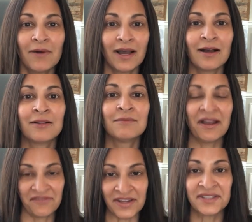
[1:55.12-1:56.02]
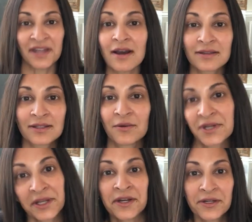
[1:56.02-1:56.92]
well, my face sucks, so
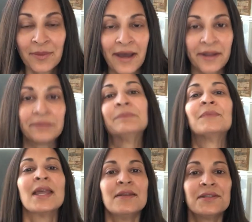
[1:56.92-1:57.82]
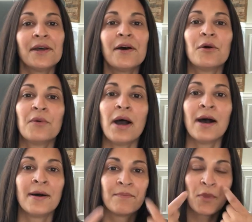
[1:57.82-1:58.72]
what are you gonna do about it? So
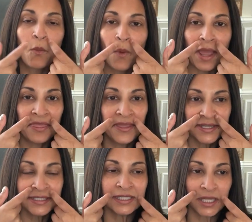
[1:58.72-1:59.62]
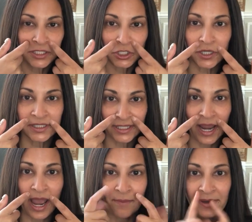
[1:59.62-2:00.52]
when this starts to
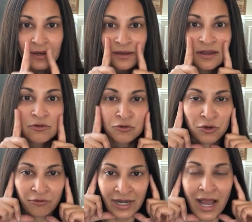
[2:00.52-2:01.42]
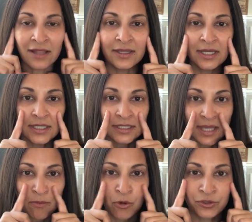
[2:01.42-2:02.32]
happen, the reality is
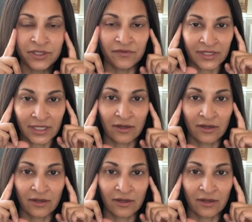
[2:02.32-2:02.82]
that most of us